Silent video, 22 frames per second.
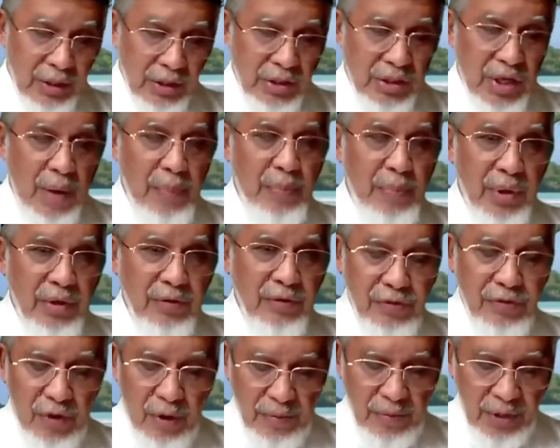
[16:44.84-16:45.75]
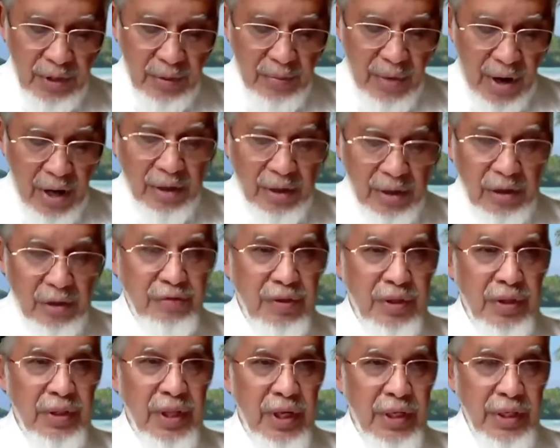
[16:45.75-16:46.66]
separate from the
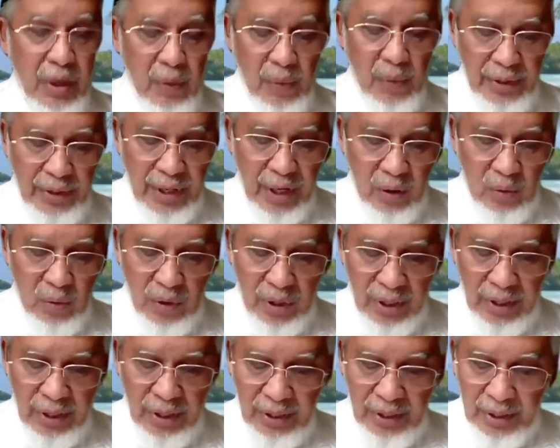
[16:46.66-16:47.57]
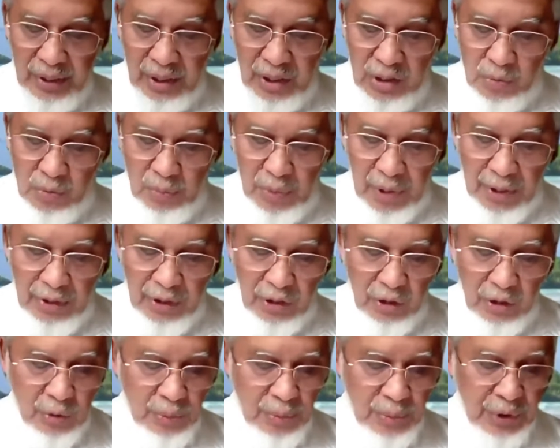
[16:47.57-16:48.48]
Adinda Muhammad Noori. He was
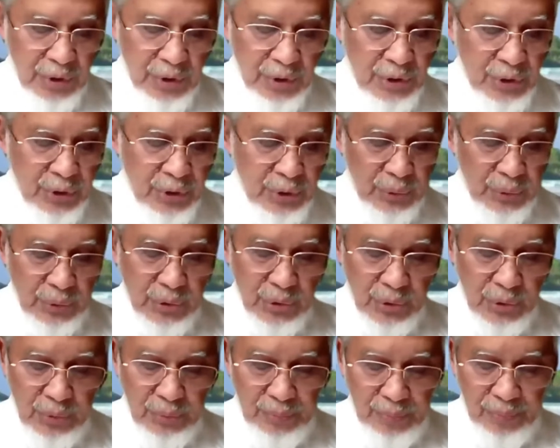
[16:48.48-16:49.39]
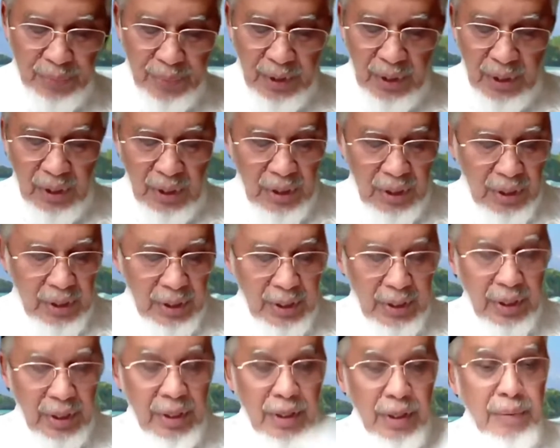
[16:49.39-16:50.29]
working on a book, but he never
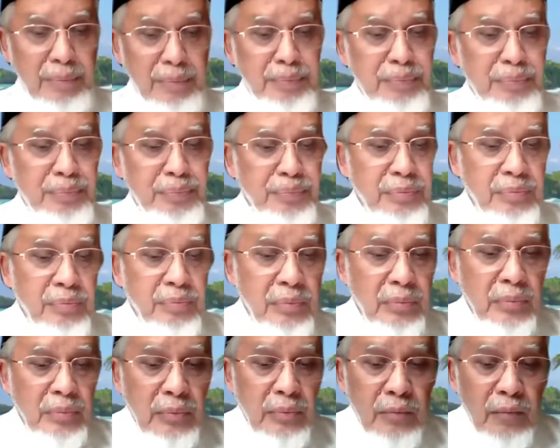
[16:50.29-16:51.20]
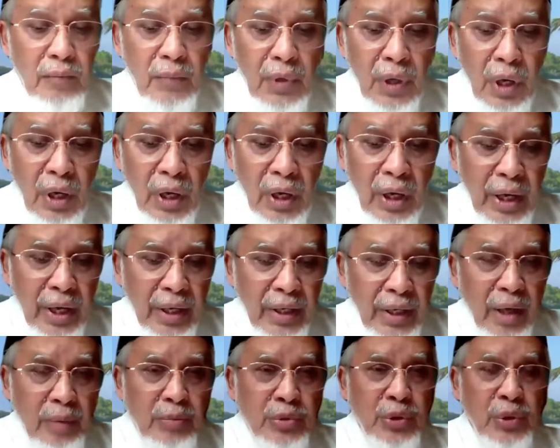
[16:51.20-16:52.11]
managed to get.
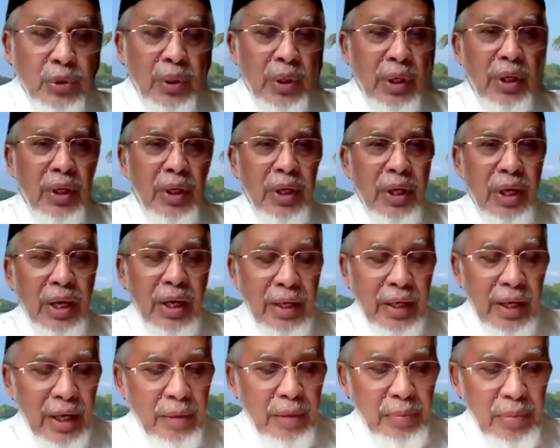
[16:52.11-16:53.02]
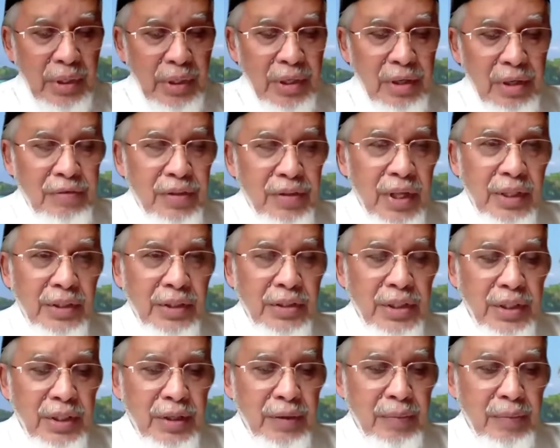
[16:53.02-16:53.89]
And I'm sure, I believe that